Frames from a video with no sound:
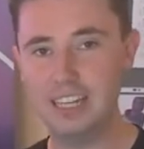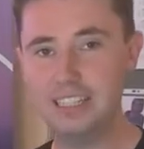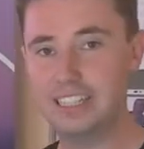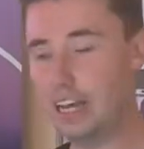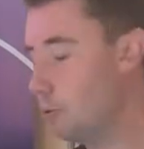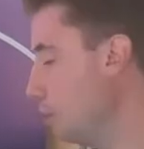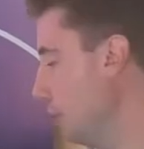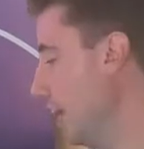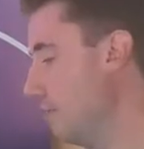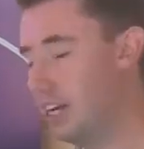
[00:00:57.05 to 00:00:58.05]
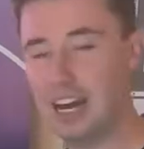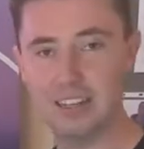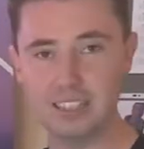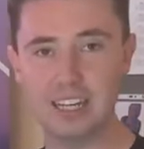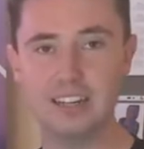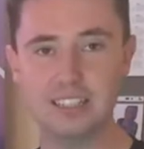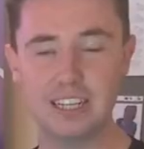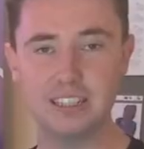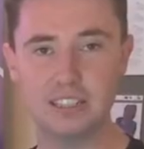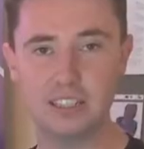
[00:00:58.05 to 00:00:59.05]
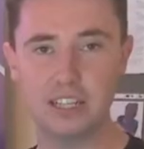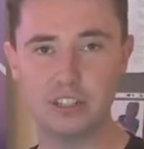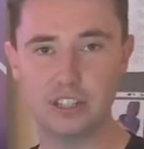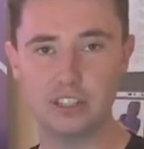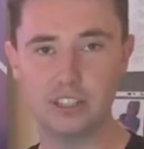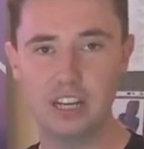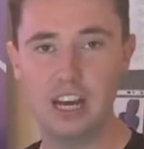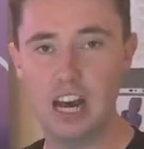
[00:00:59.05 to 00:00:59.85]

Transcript: Instead, we'll be having hand sanitizer stations.